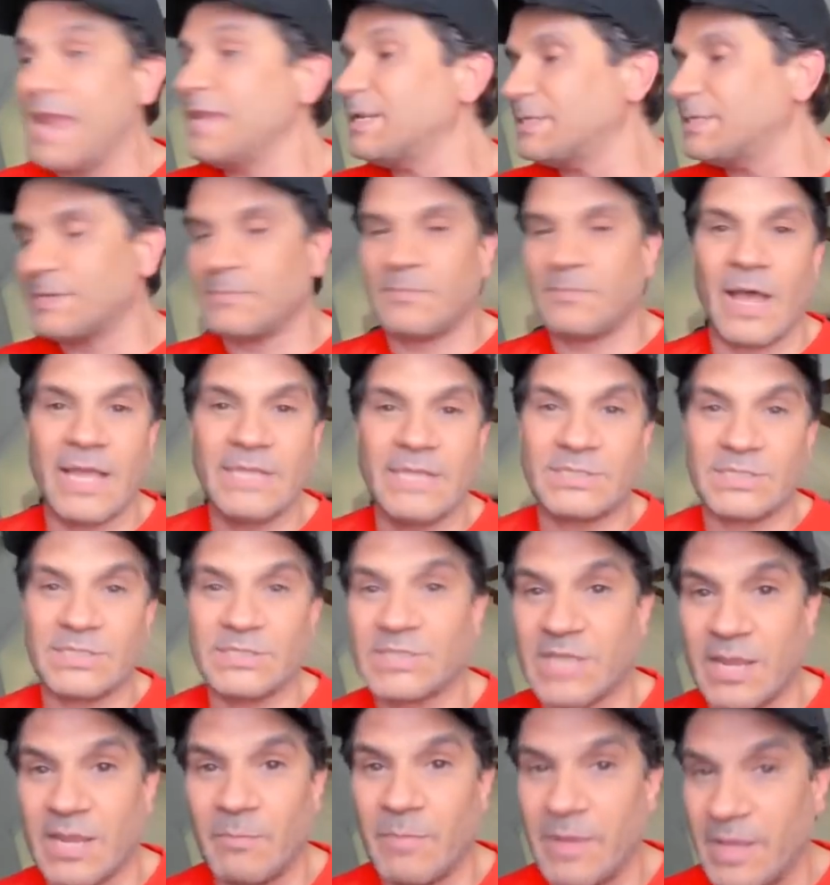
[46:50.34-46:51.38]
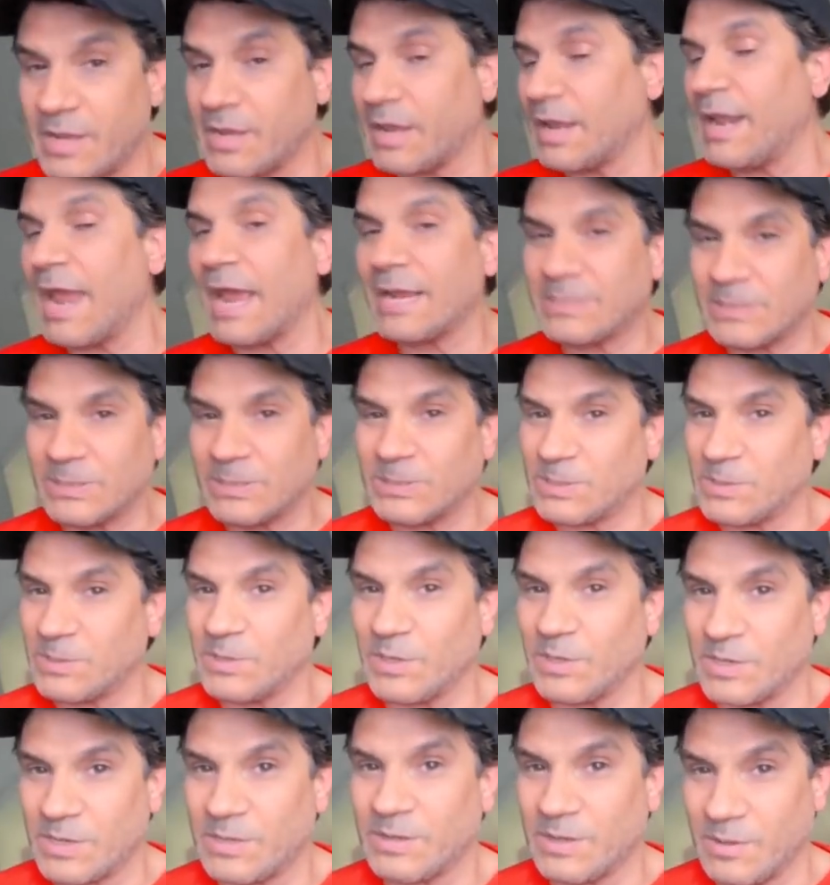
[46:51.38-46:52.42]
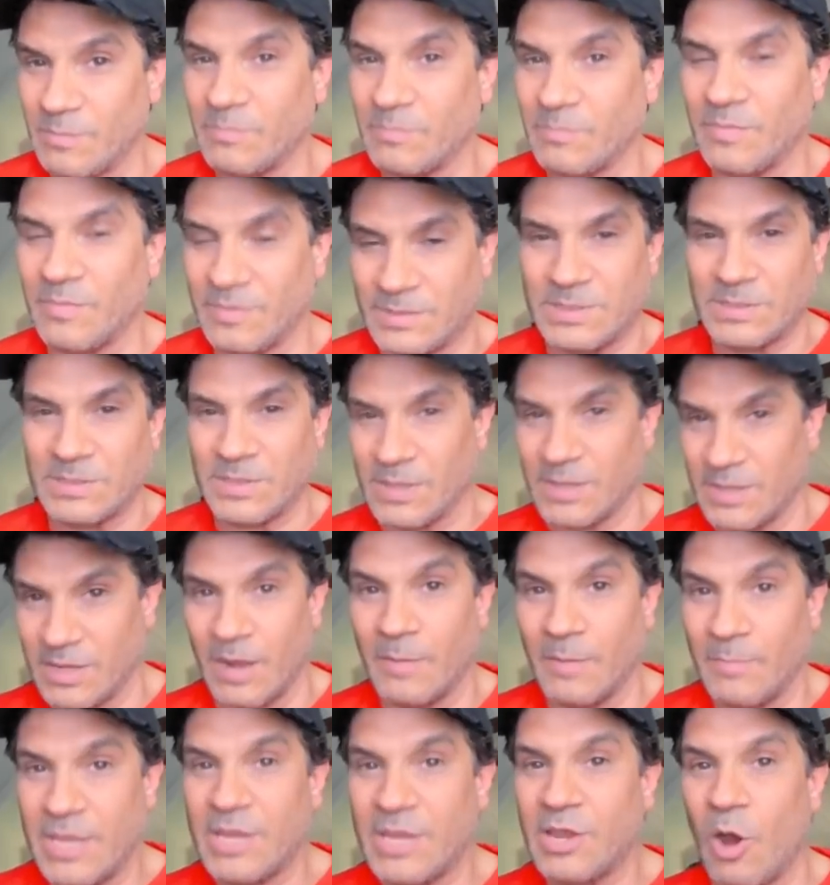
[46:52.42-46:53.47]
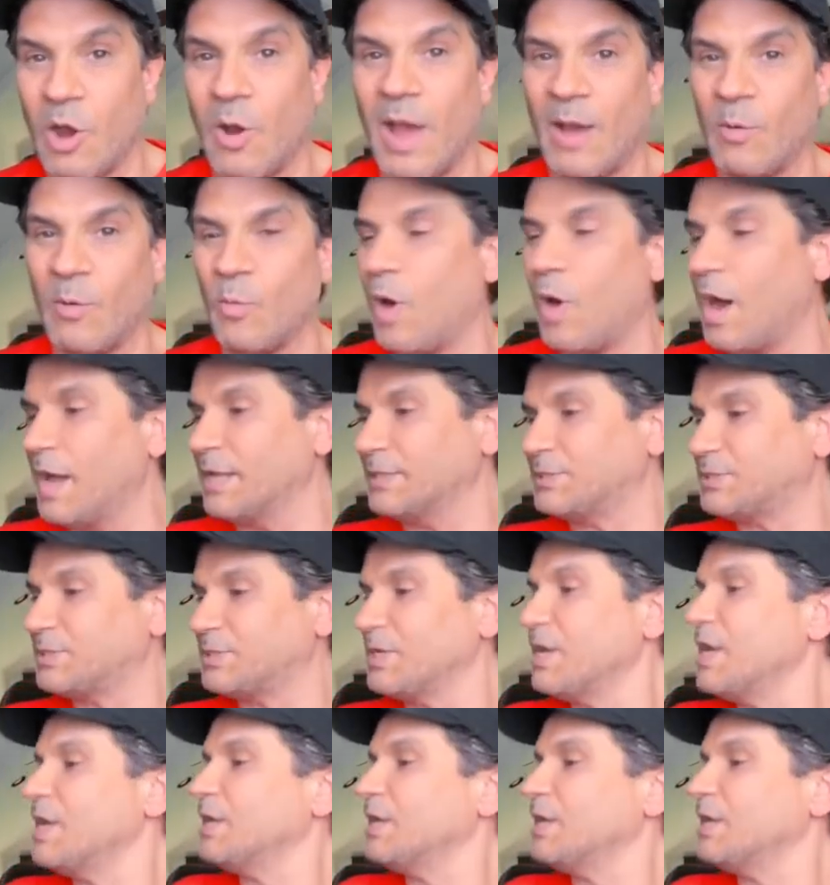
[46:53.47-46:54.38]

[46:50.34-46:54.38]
devices can be connected to the Amico at once.